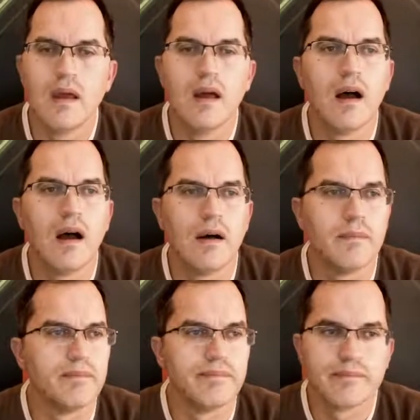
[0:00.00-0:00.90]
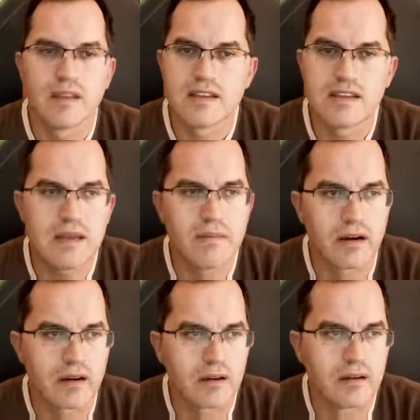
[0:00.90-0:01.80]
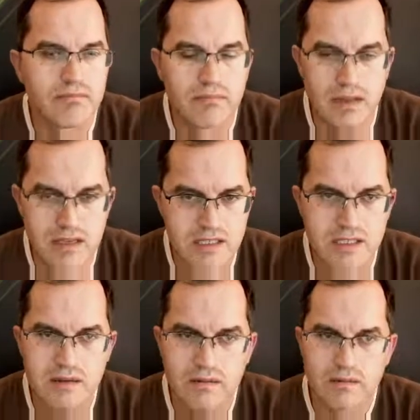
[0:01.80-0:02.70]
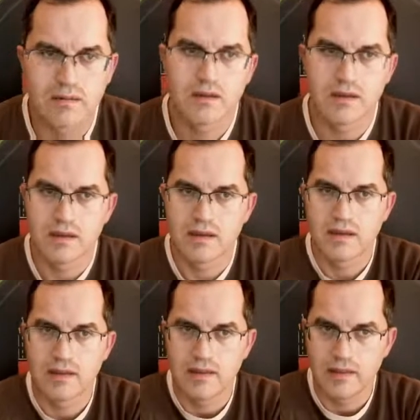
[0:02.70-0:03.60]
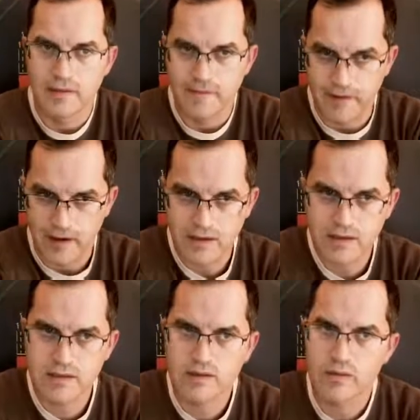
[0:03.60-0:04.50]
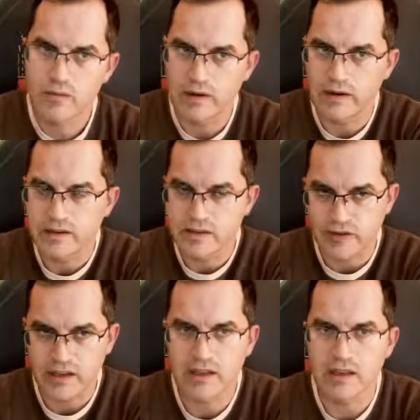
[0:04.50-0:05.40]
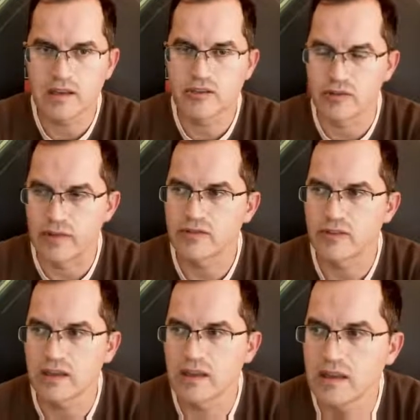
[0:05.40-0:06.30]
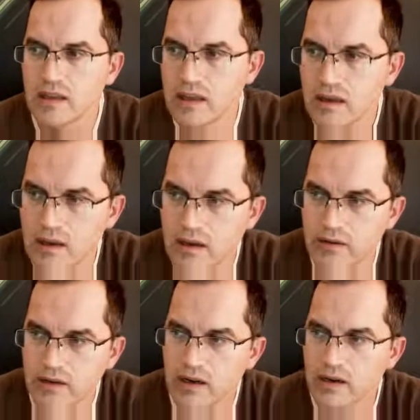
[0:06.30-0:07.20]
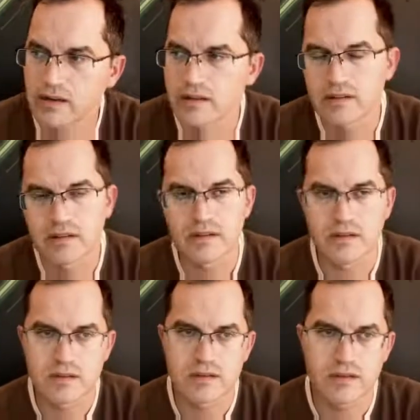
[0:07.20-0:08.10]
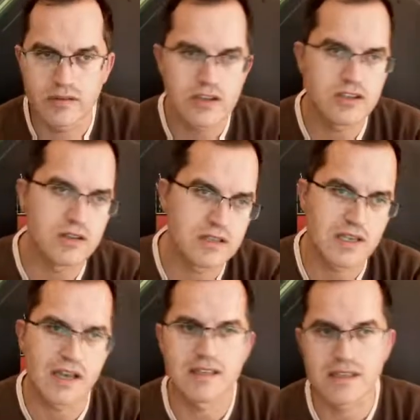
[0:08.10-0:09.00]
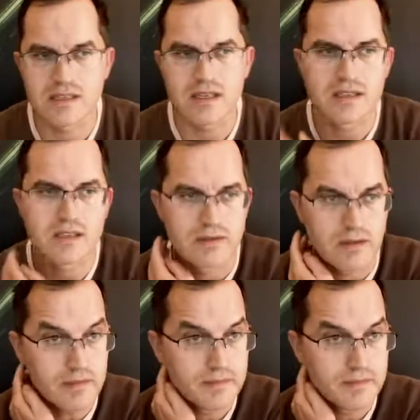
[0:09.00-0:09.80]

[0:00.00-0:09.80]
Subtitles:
on. The CE mark is defined very strictly, geometrically, regarding also the ratio, sizes, and so on.